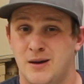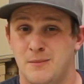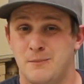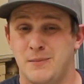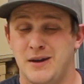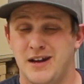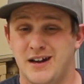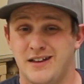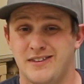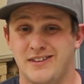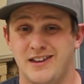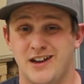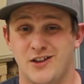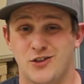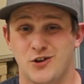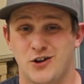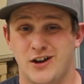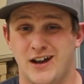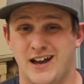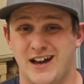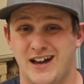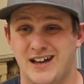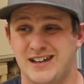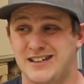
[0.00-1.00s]
Me, on the other
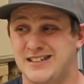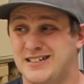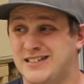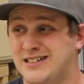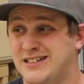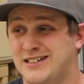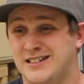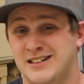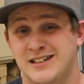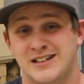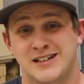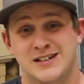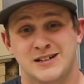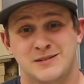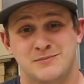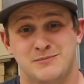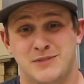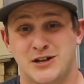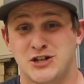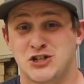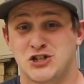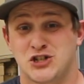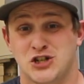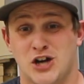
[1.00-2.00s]
hand,
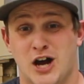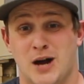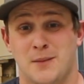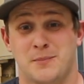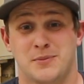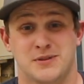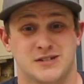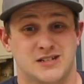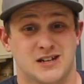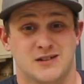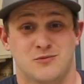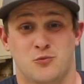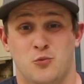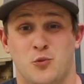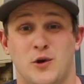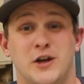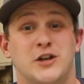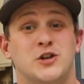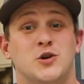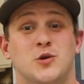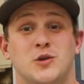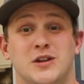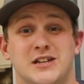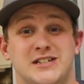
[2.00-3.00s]
my shop is a
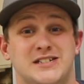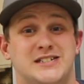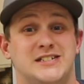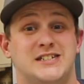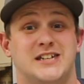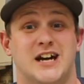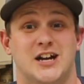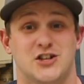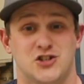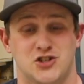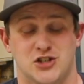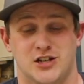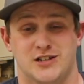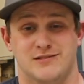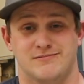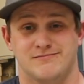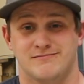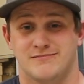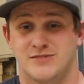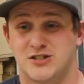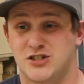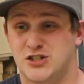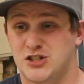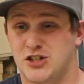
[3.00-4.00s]
windowless dungeon,
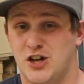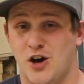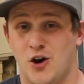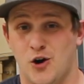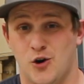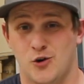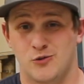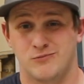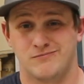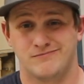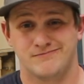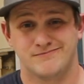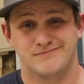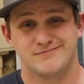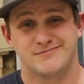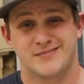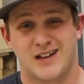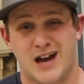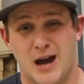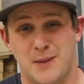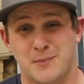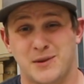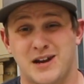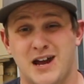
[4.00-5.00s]
so
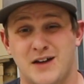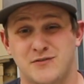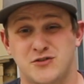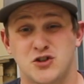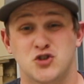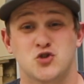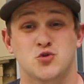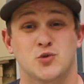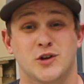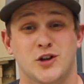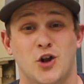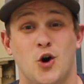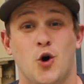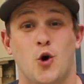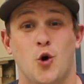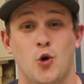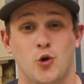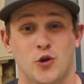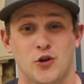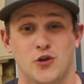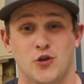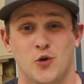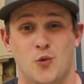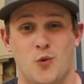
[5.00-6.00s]
I'm gonna have to drill a
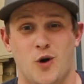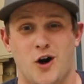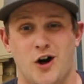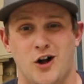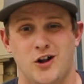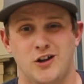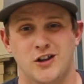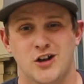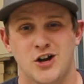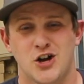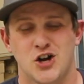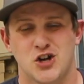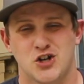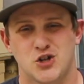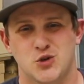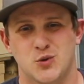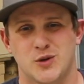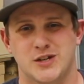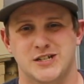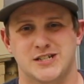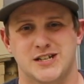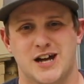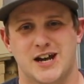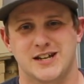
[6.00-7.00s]
hole in the wall
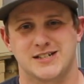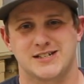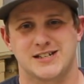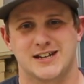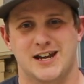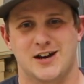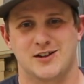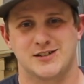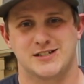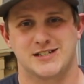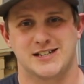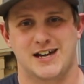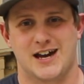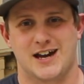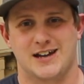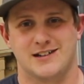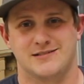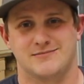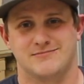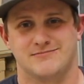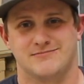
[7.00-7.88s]
to exhaust it outside.